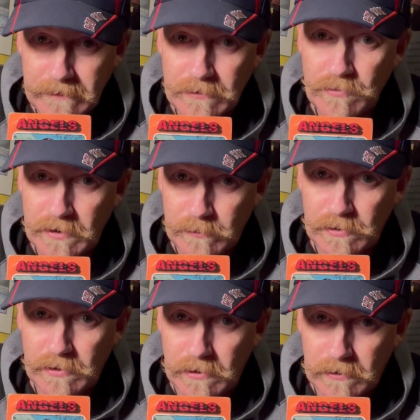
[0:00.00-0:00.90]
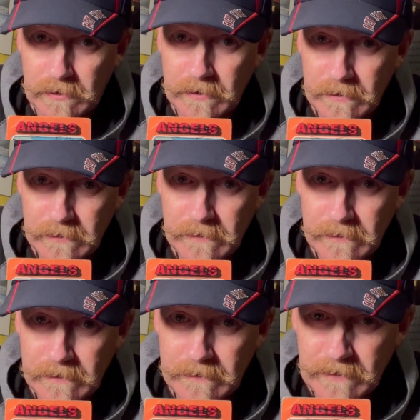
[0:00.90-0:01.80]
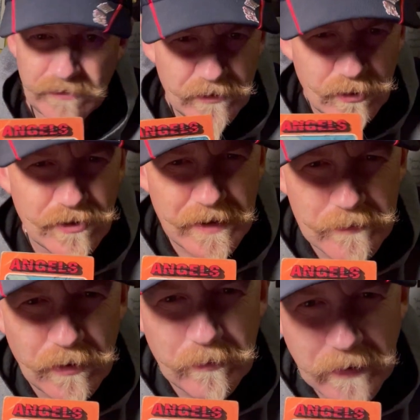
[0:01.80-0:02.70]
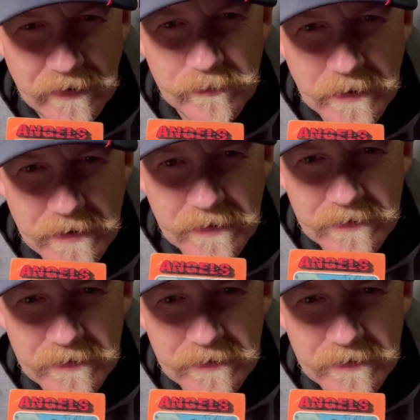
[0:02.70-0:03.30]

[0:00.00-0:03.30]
Incredible Hulk. Doesn't he look like Bill Bixby?